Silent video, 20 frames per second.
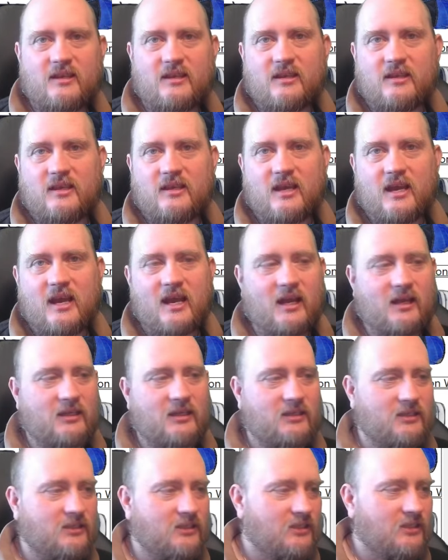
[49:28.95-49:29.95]
Yeah.
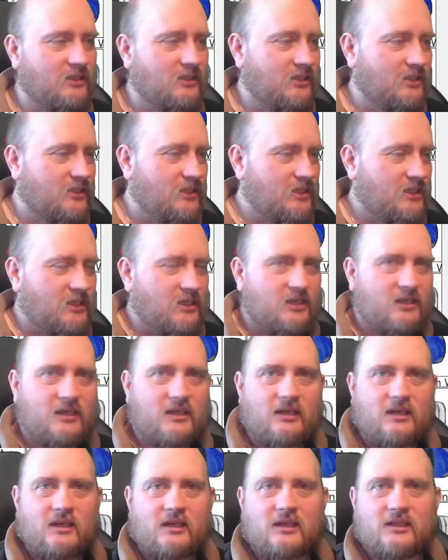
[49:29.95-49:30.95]

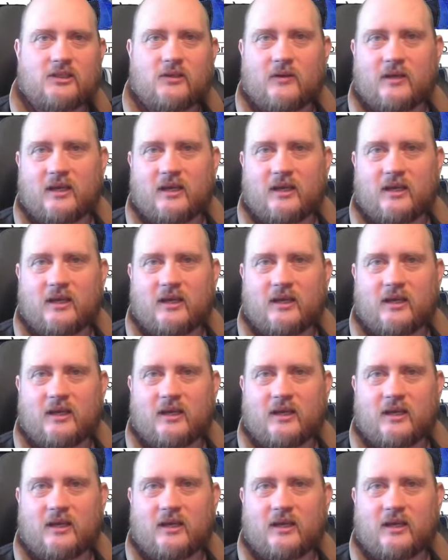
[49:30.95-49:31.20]
So I